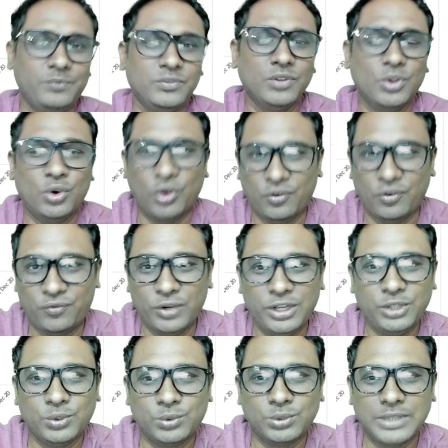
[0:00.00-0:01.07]
Hopefully
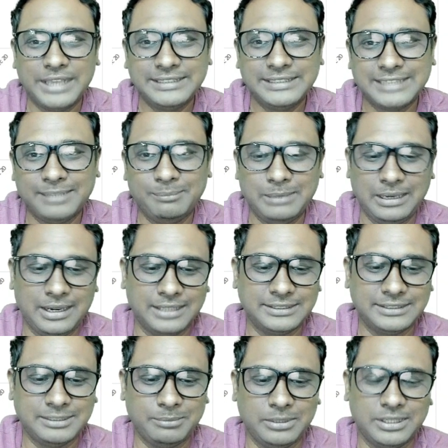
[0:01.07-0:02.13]
you guys can build a
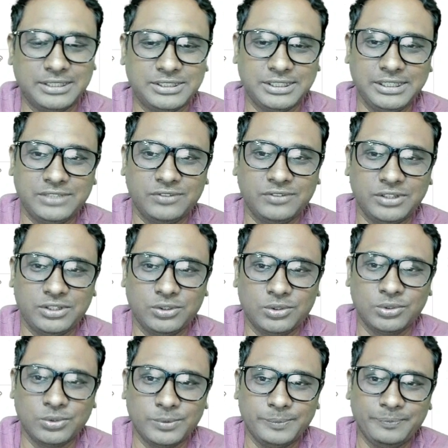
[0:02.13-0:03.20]
similar sheet with
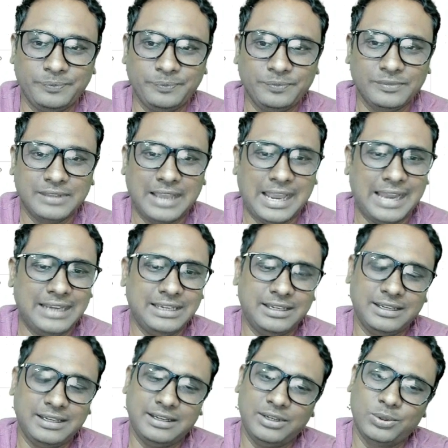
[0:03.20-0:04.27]
you,
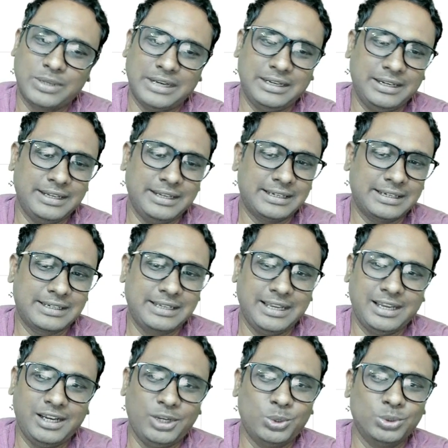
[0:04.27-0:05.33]
and you can
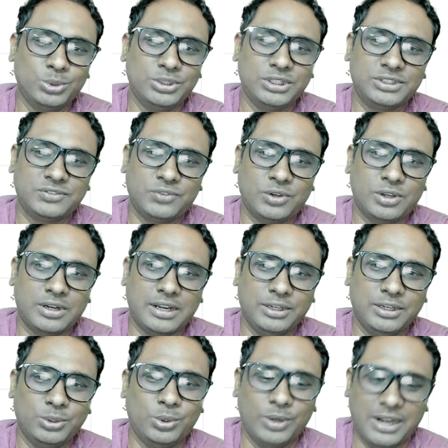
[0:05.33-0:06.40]
clearly do this. For you
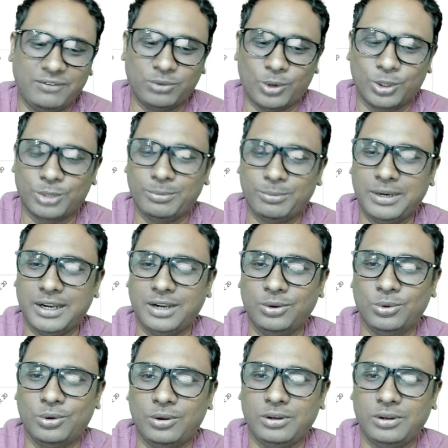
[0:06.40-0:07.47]
don't have to automate and do
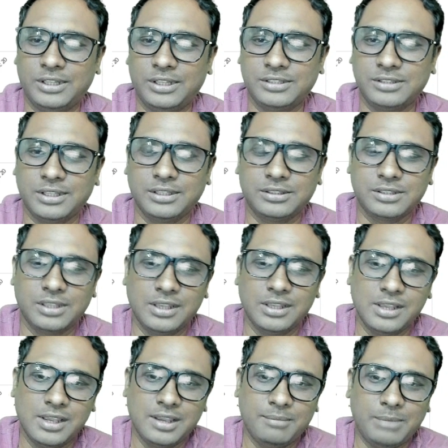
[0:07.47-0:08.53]
all these things,
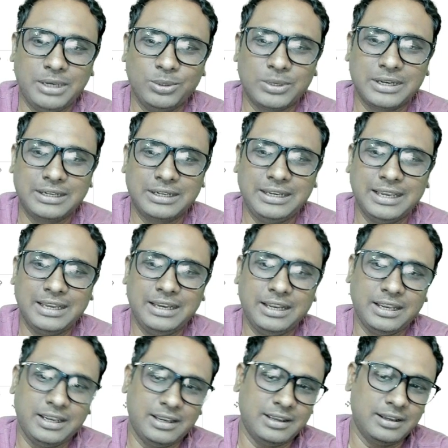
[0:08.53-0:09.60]
but you can
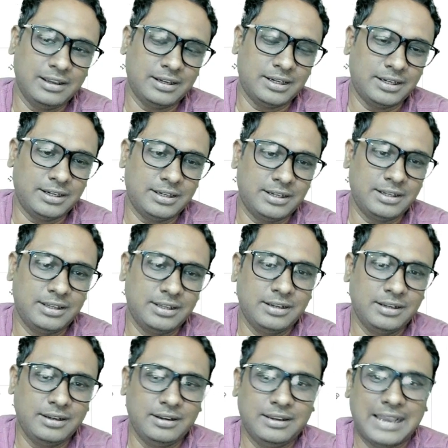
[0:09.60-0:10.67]
clearly
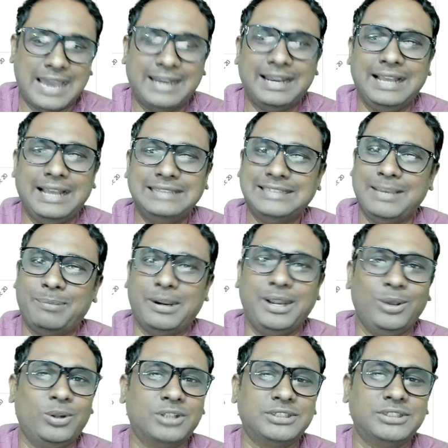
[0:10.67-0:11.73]
analyze a
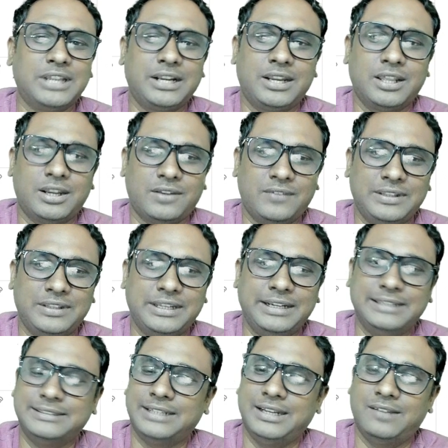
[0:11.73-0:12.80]
particular sector whether it
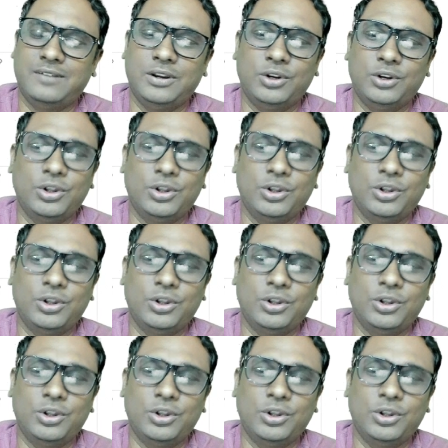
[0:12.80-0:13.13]
is undervalued or